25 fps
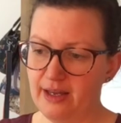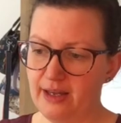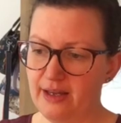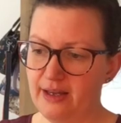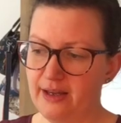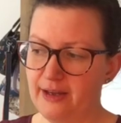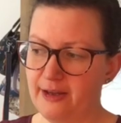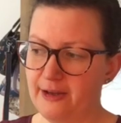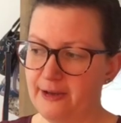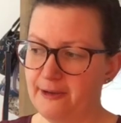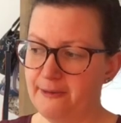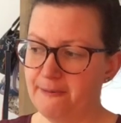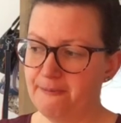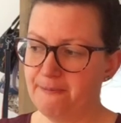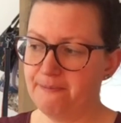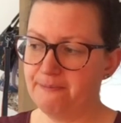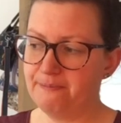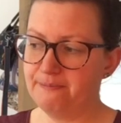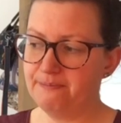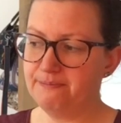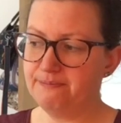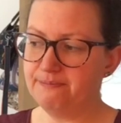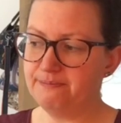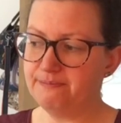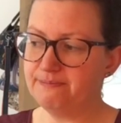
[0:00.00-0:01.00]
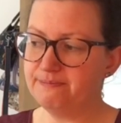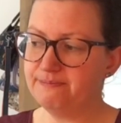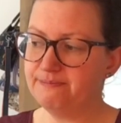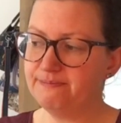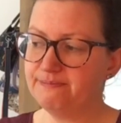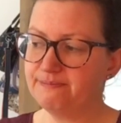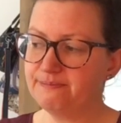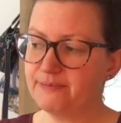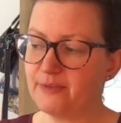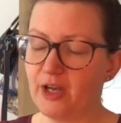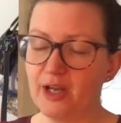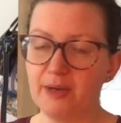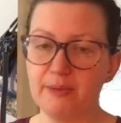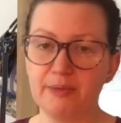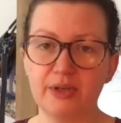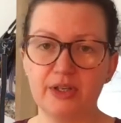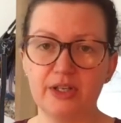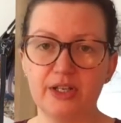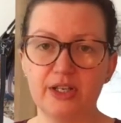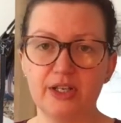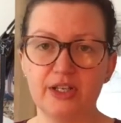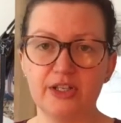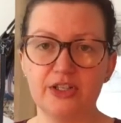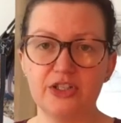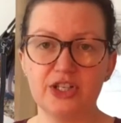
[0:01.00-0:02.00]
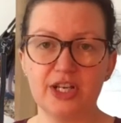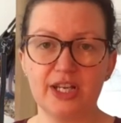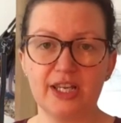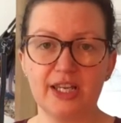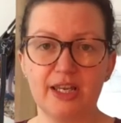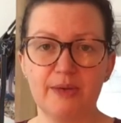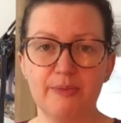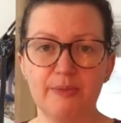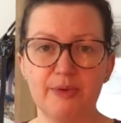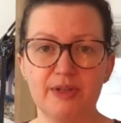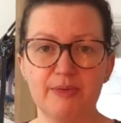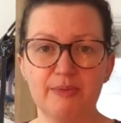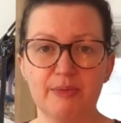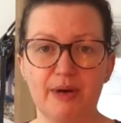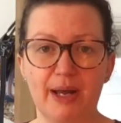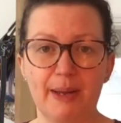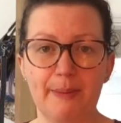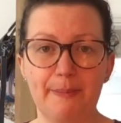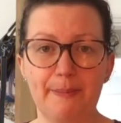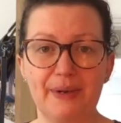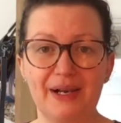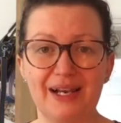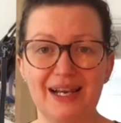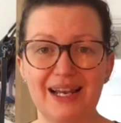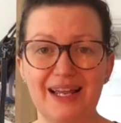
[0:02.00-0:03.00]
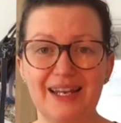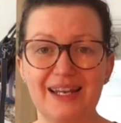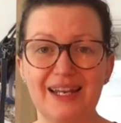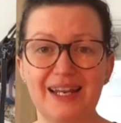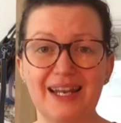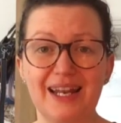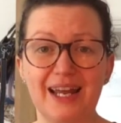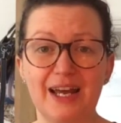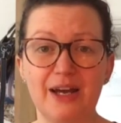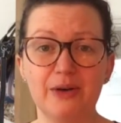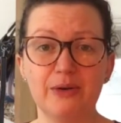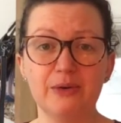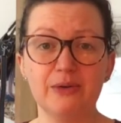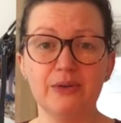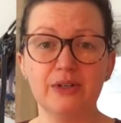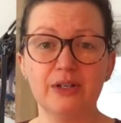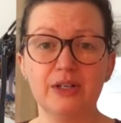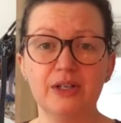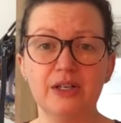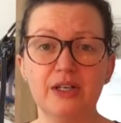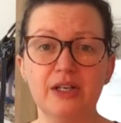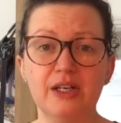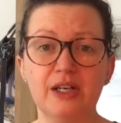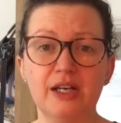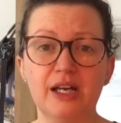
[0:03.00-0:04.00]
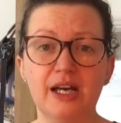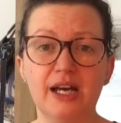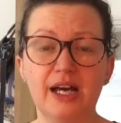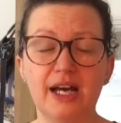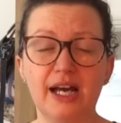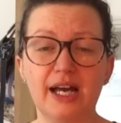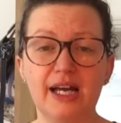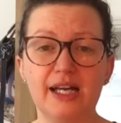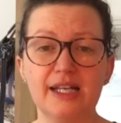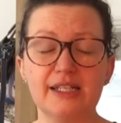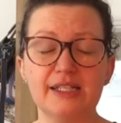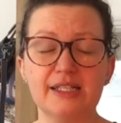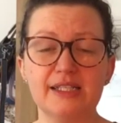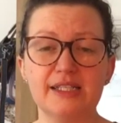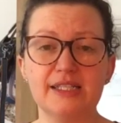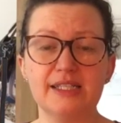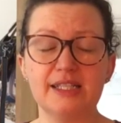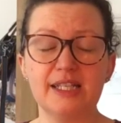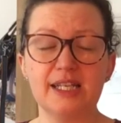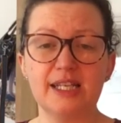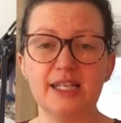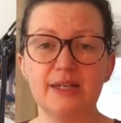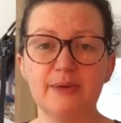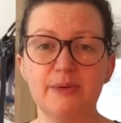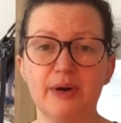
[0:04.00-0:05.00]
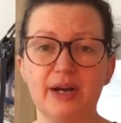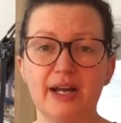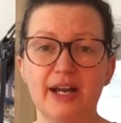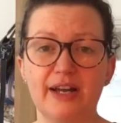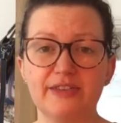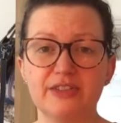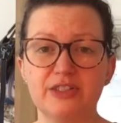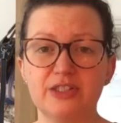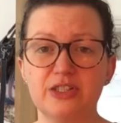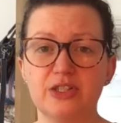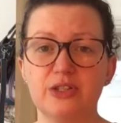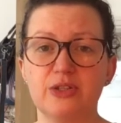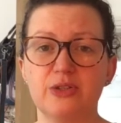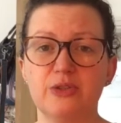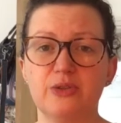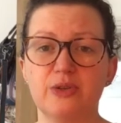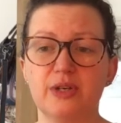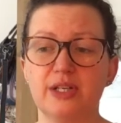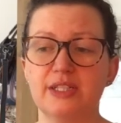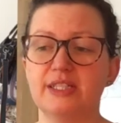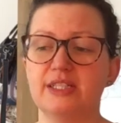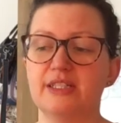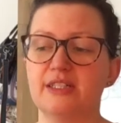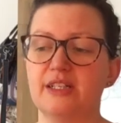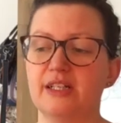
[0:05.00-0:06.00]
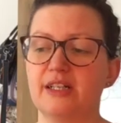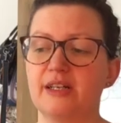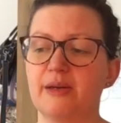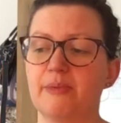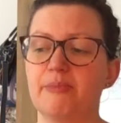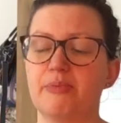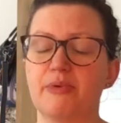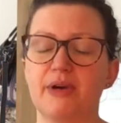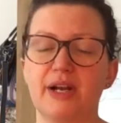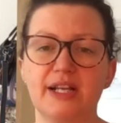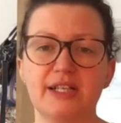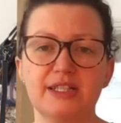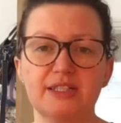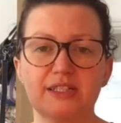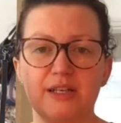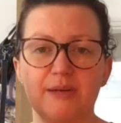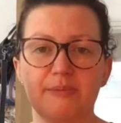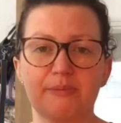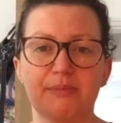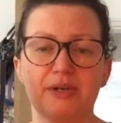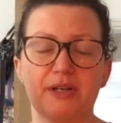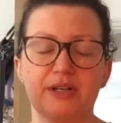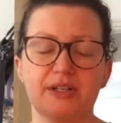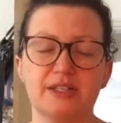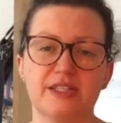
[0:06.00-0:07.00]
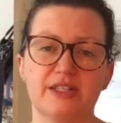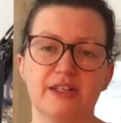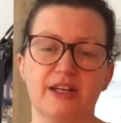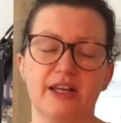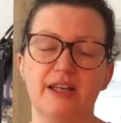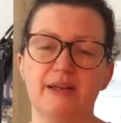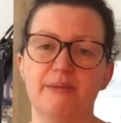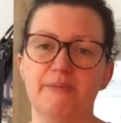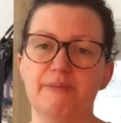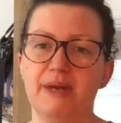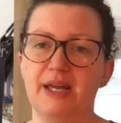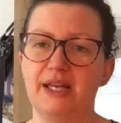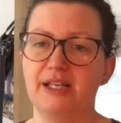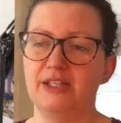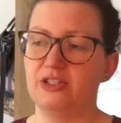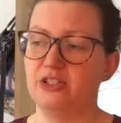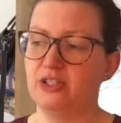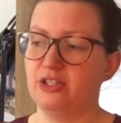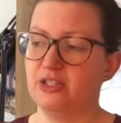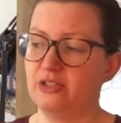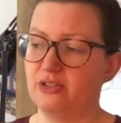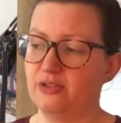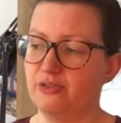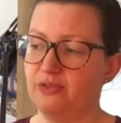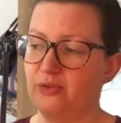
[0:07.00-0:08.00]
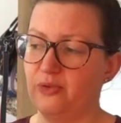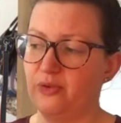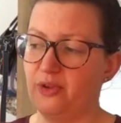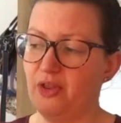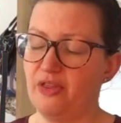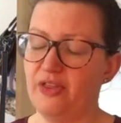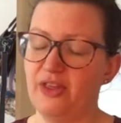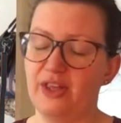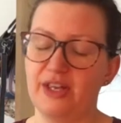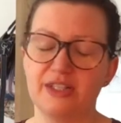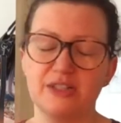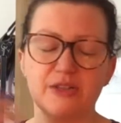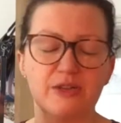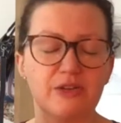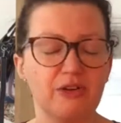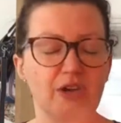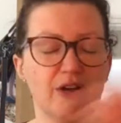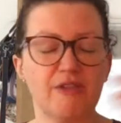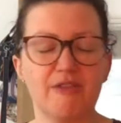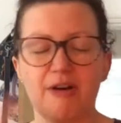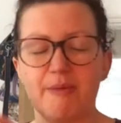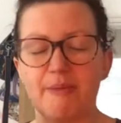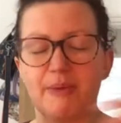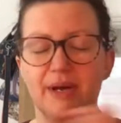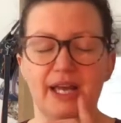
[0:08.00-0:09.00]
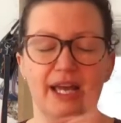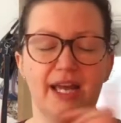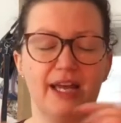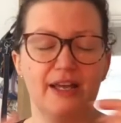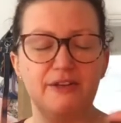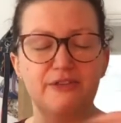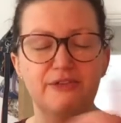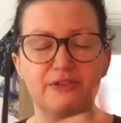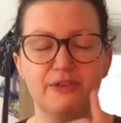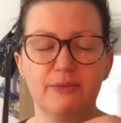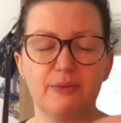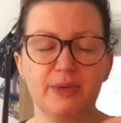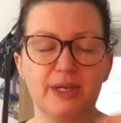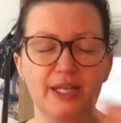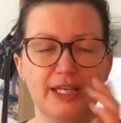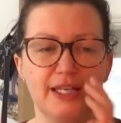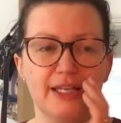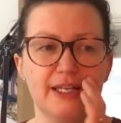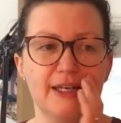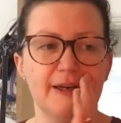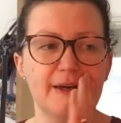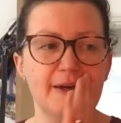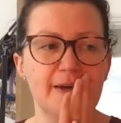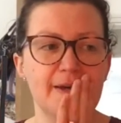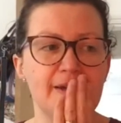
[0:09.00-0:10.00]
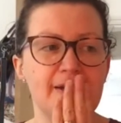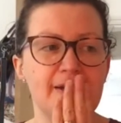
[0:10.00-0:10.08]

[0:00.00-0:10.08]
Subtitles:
I'm gonna check in with my planner now and see what I had to do. I did like a brain dump last night in bed, just of all the things going around my head for the week.